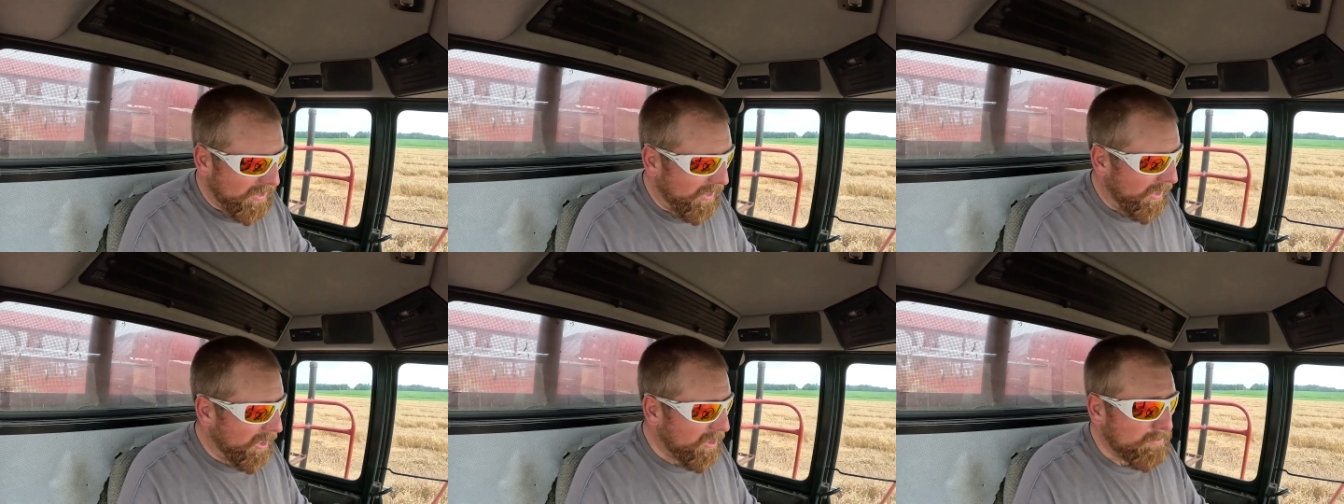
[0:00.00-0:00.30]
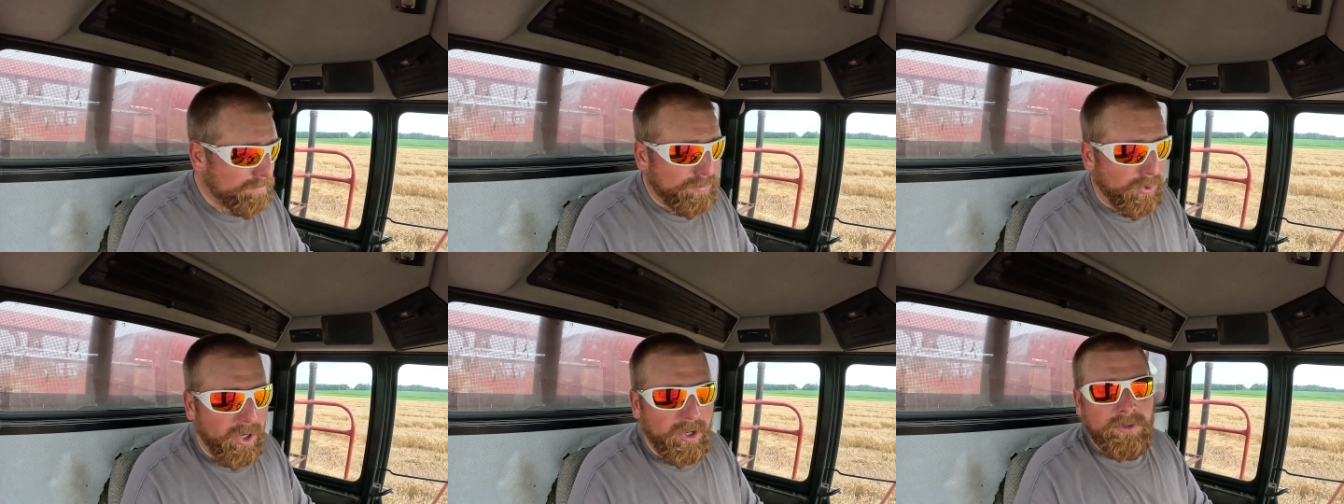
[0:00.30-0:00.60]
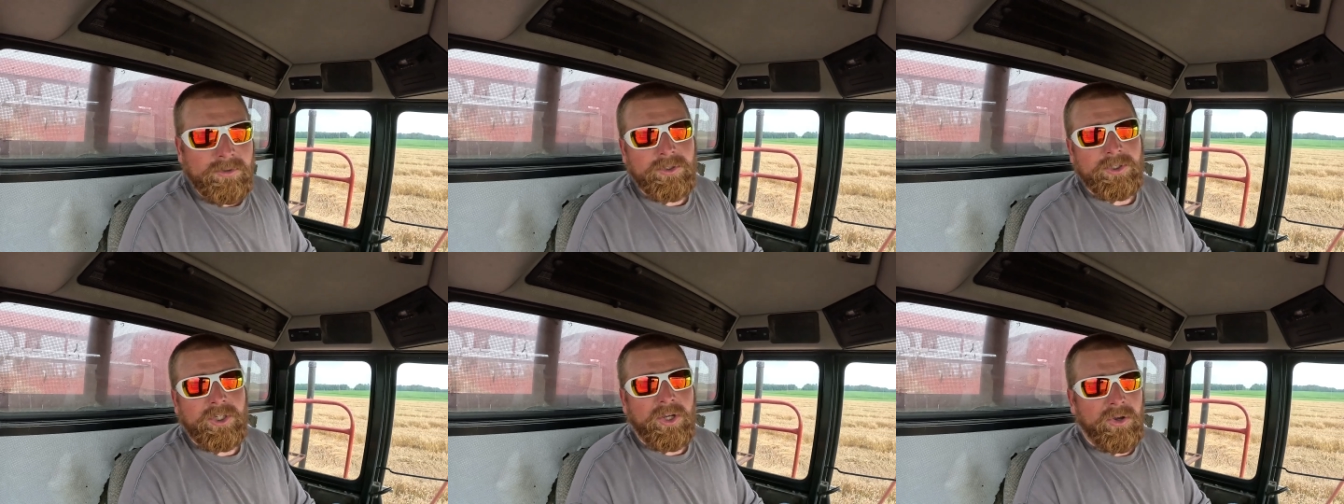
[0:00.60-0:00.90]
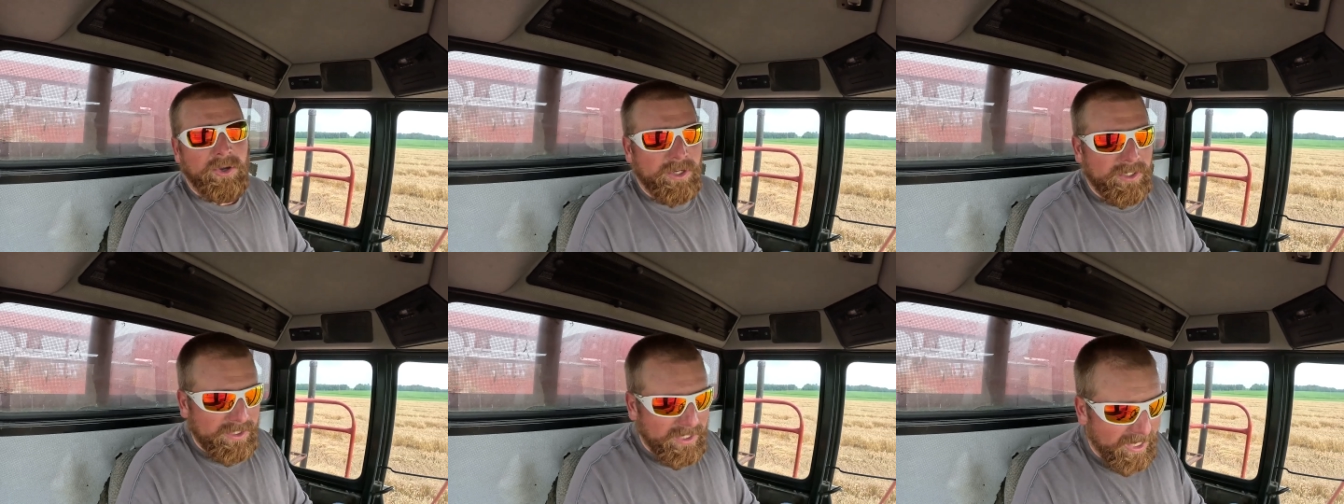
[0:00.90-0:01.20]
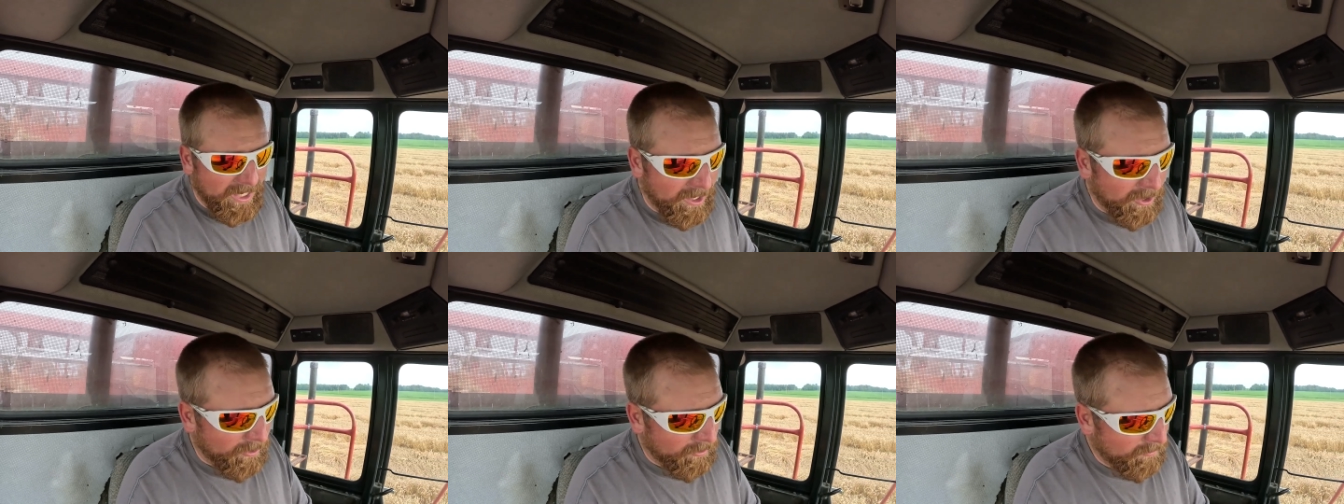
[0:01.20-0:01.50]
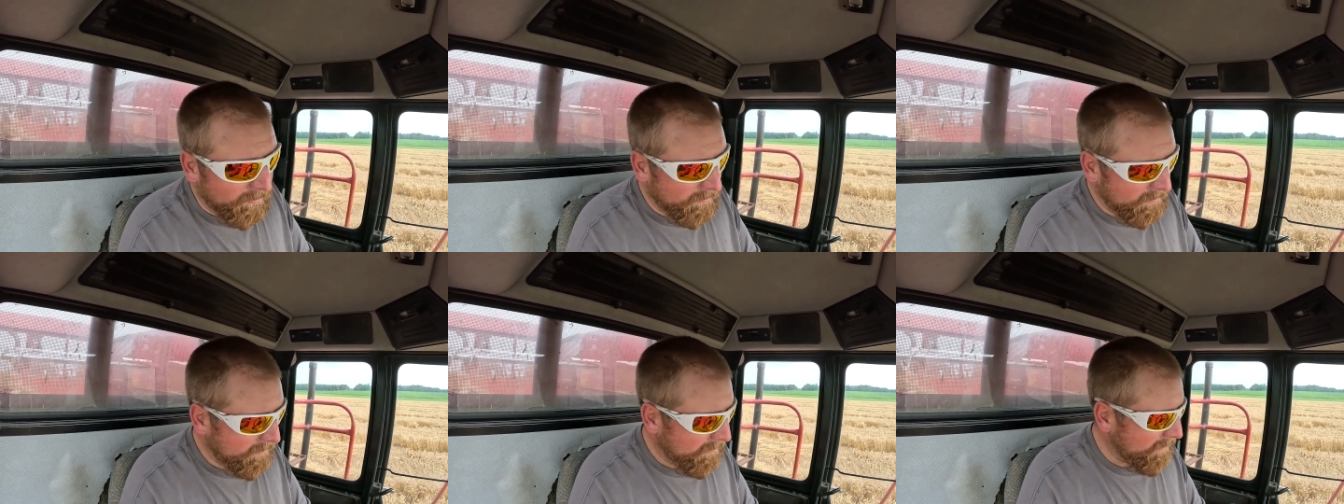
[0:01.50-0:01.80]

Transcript: it's prone to going down,